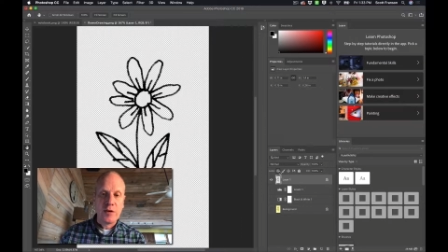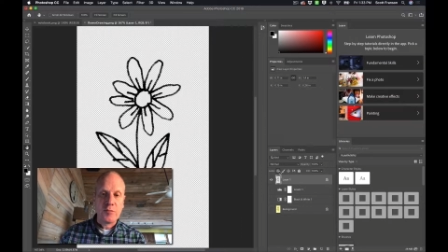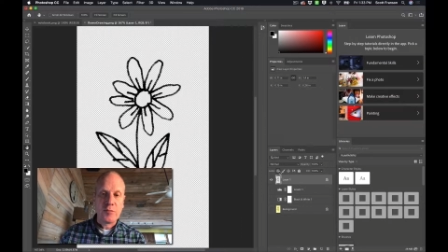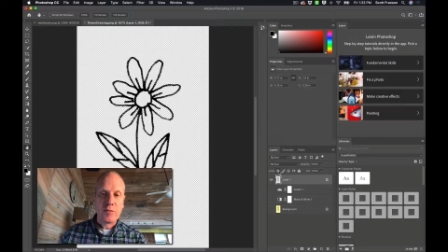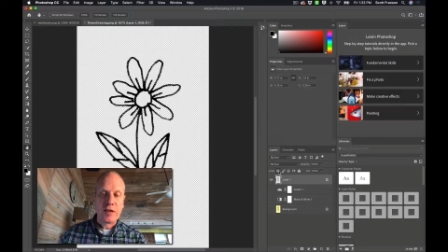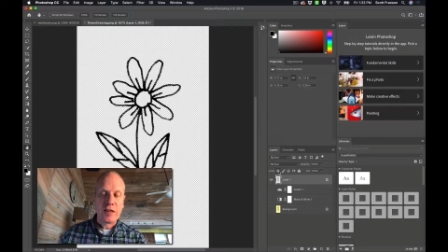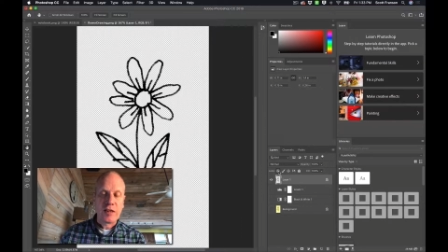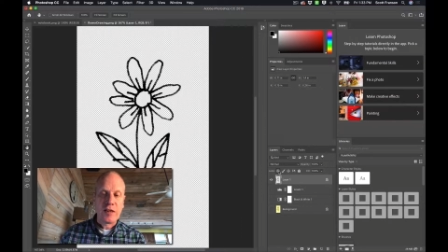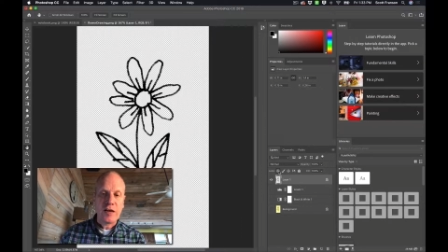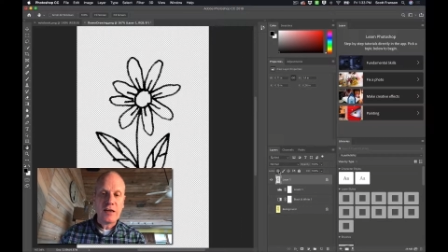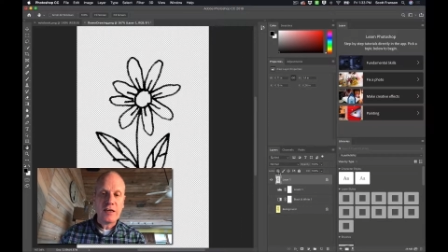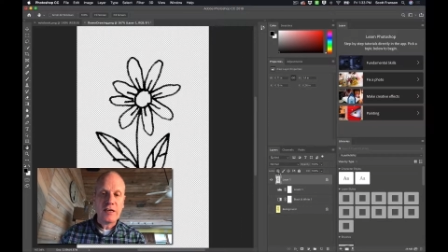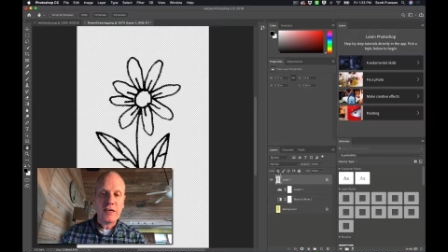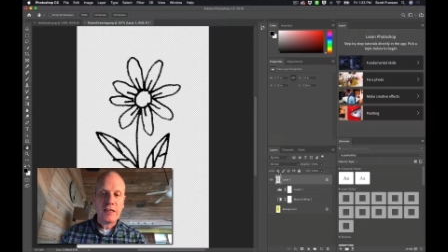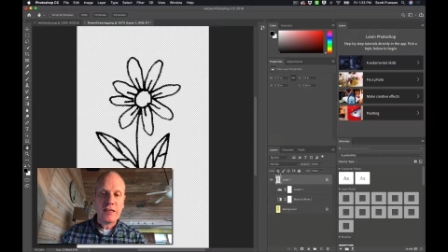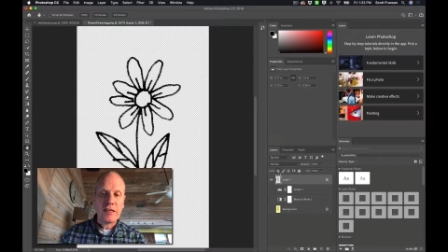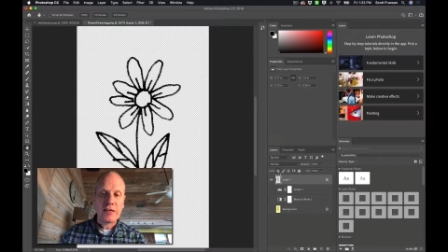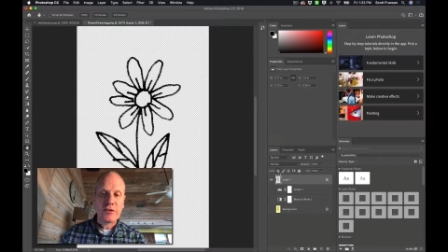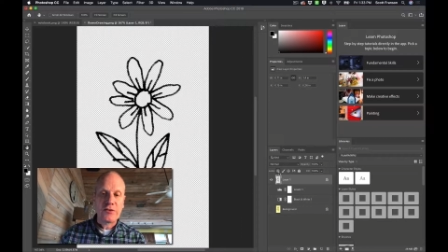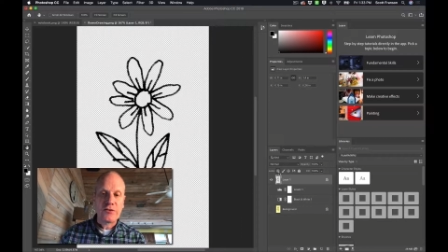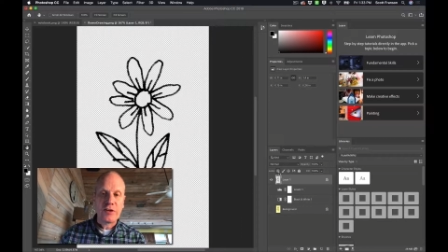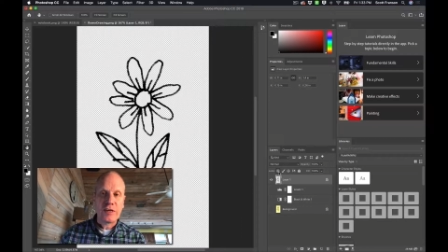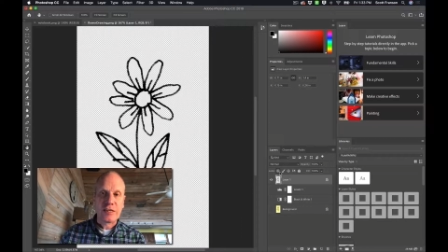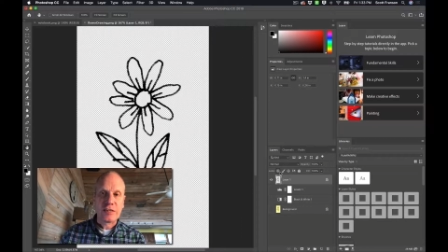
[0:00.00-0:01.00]
By locking
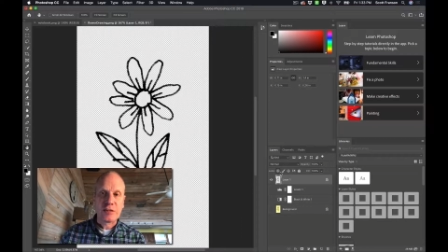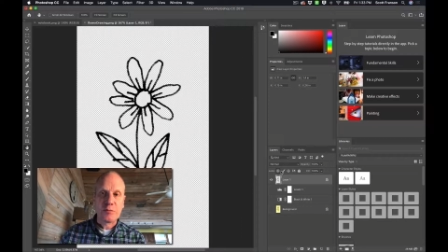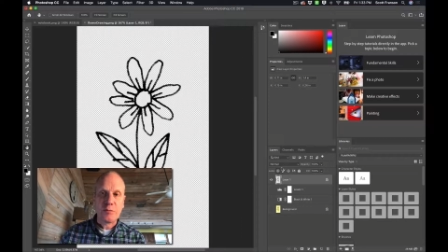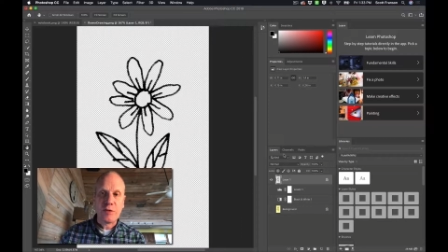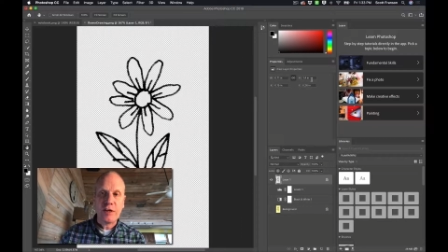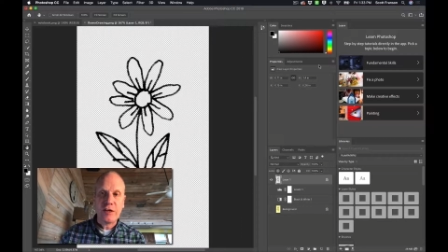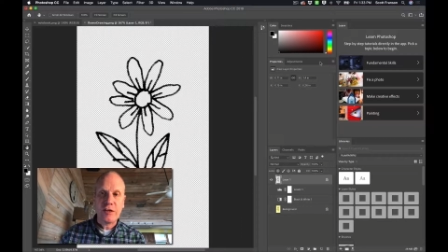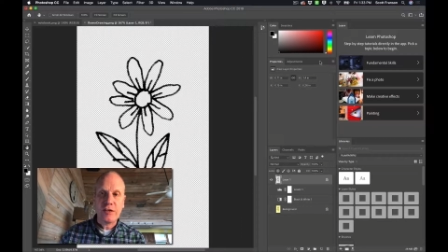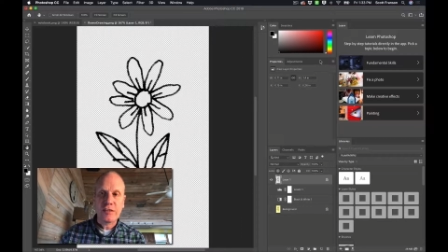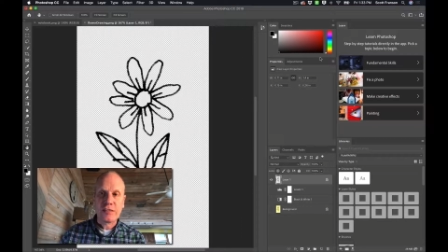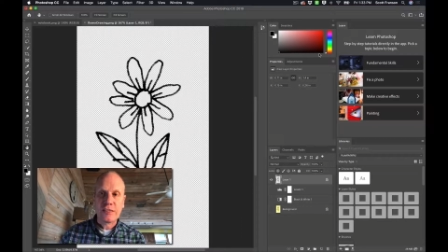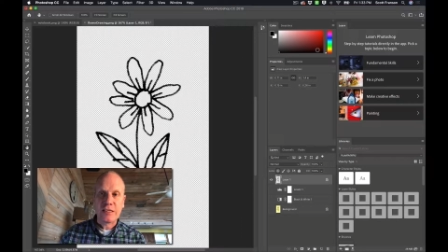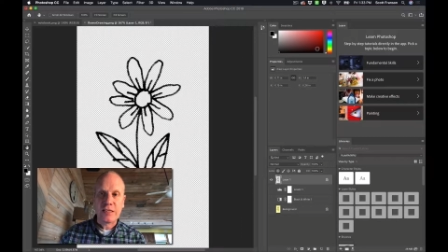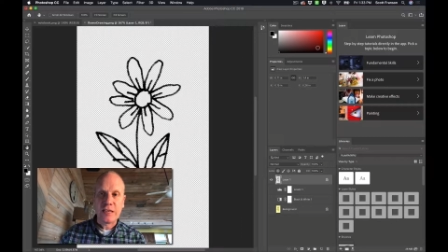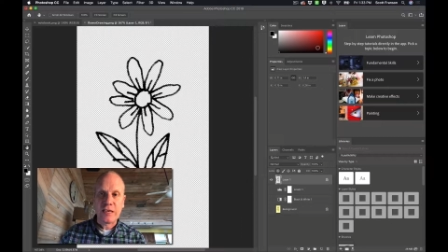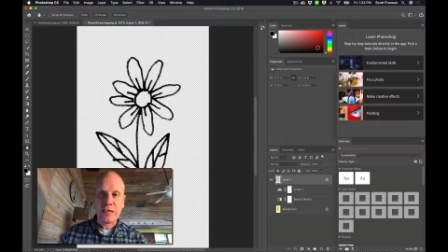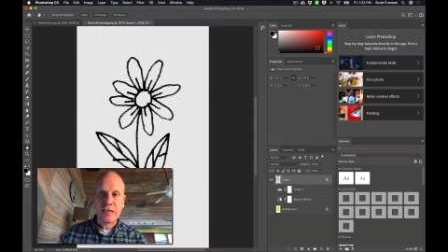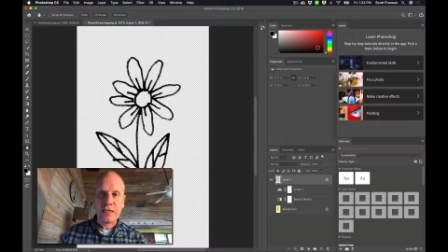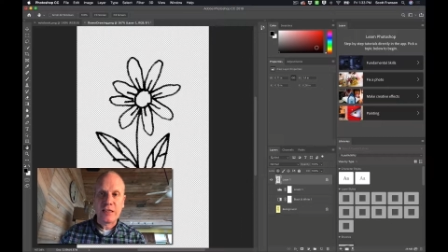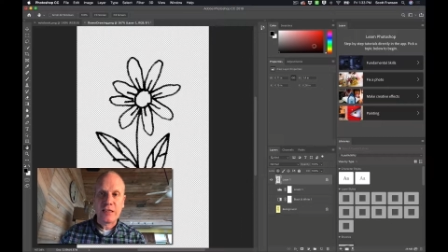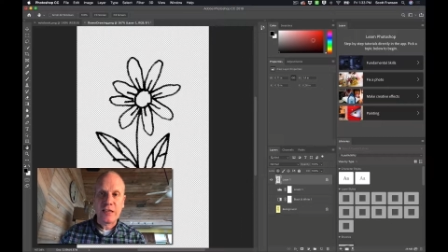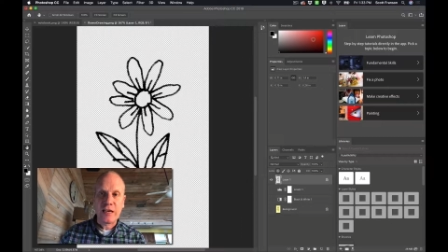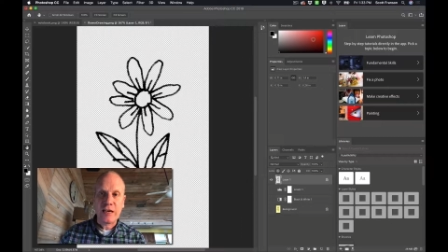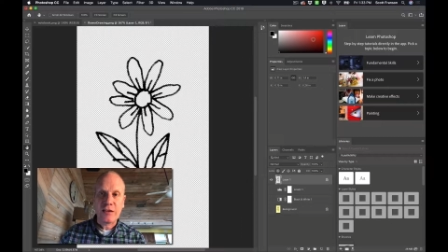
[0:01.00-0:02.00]
that transparency,
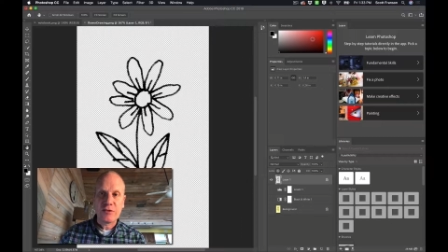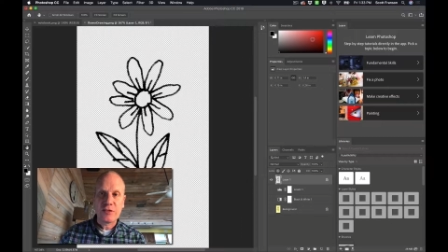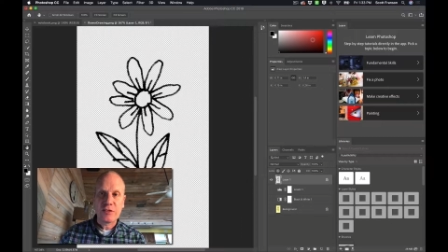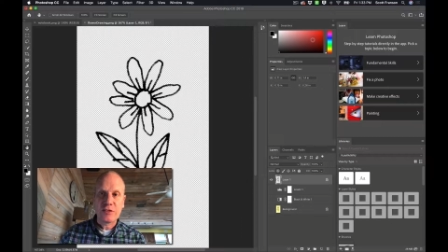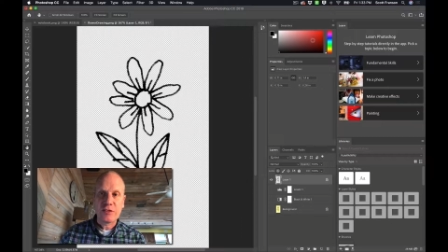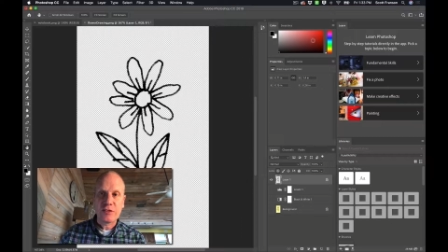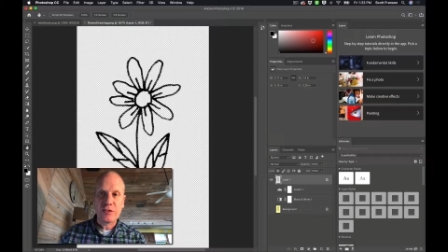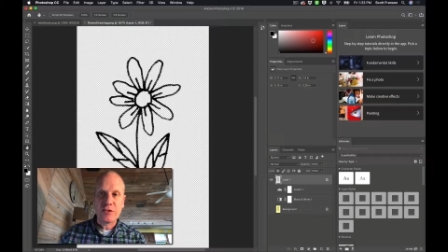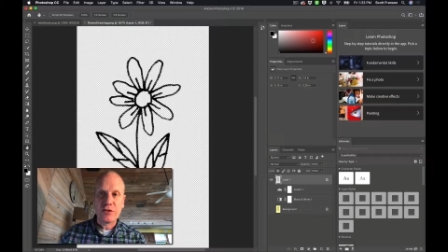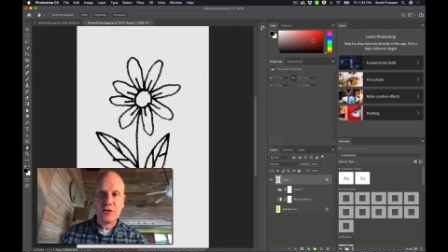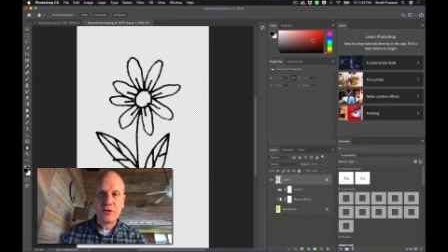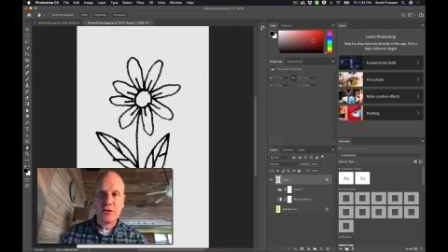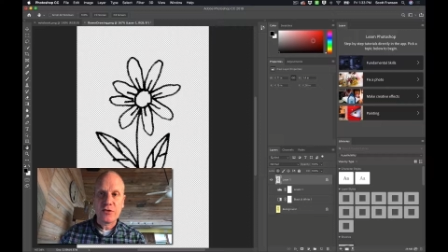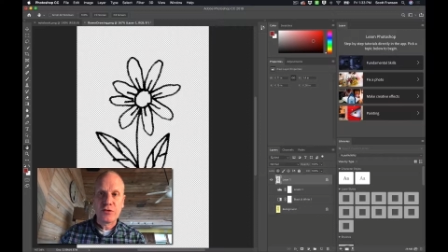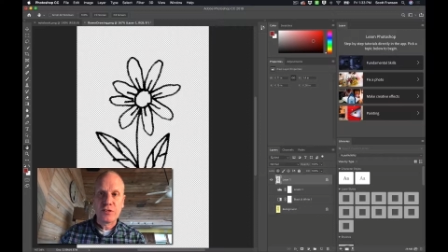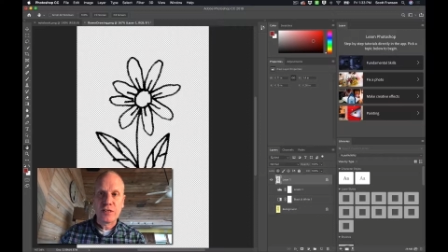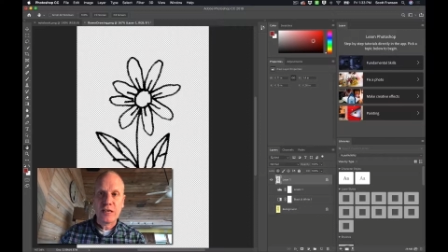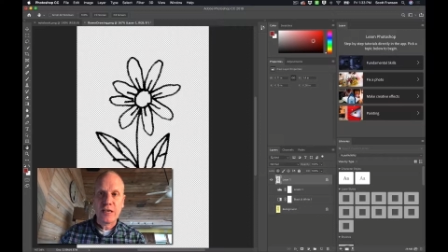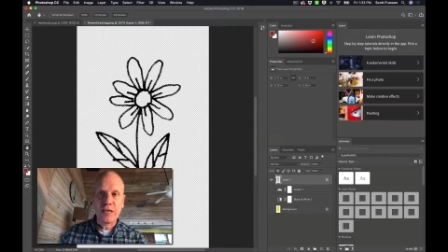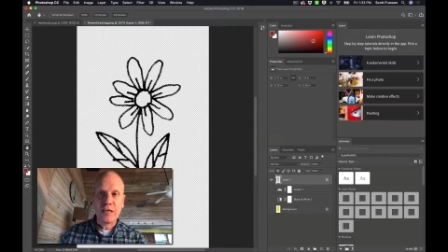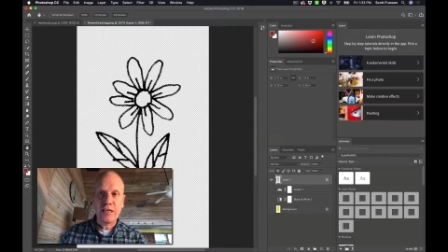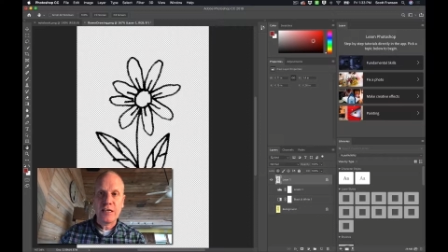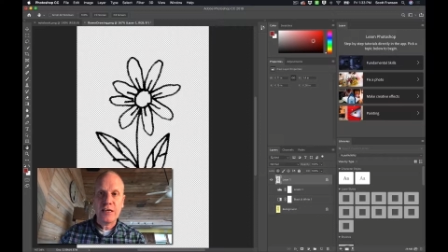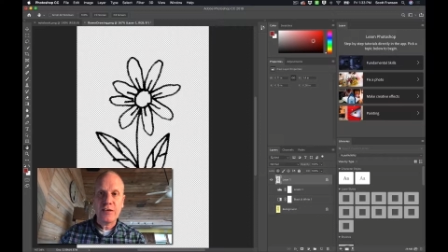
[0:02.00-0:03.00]
it allows us to choose
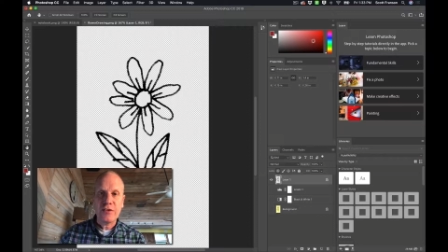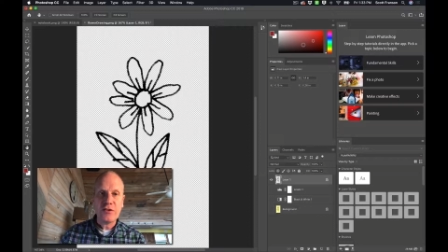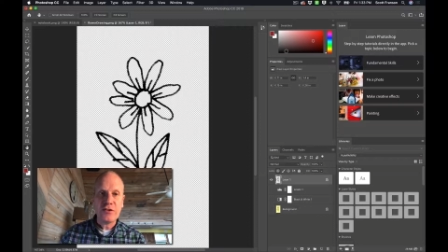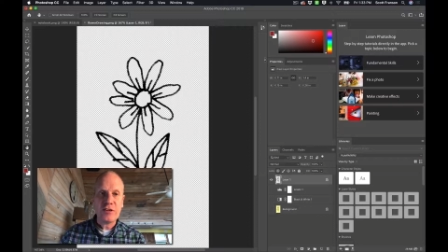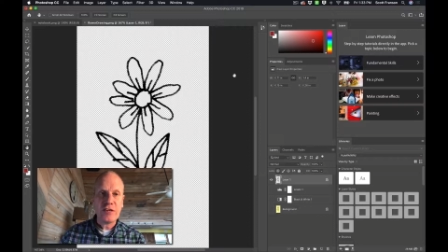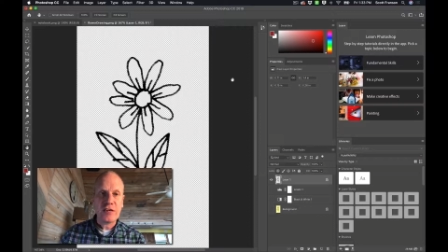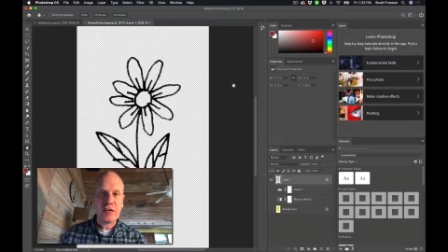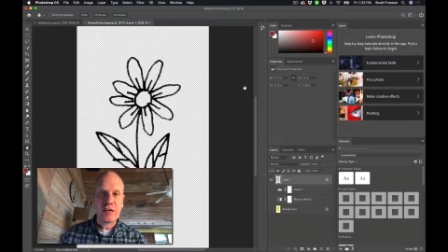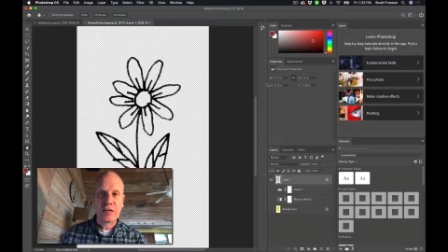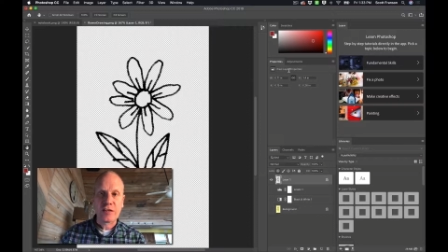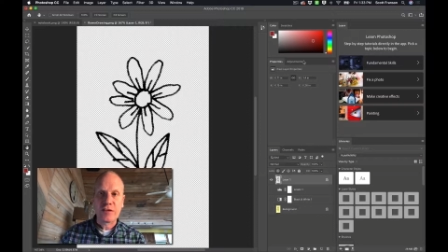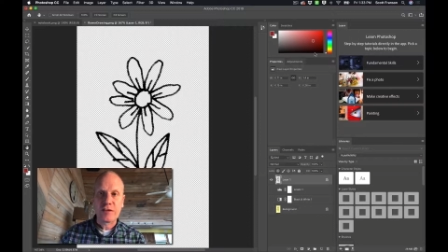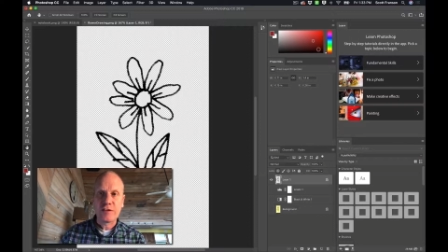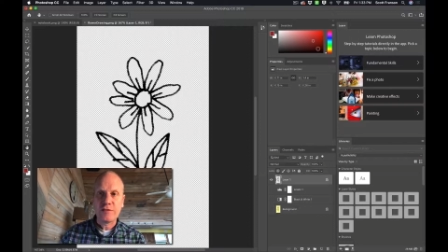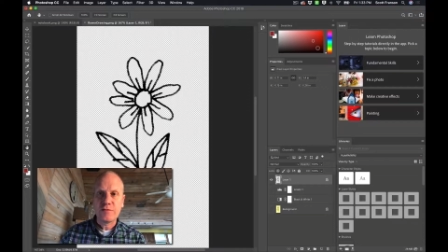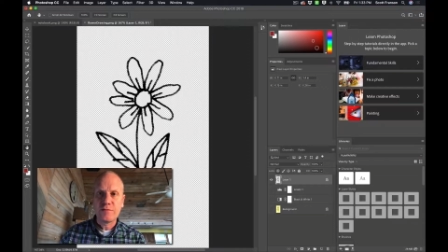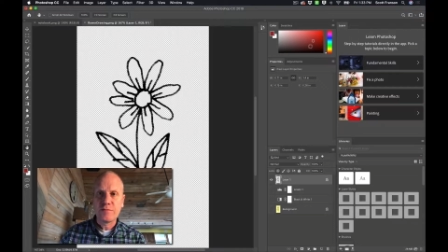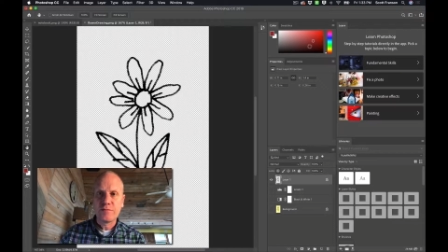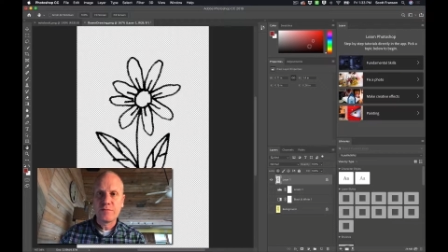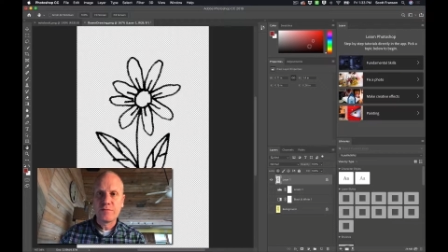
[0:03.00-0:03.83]
any other color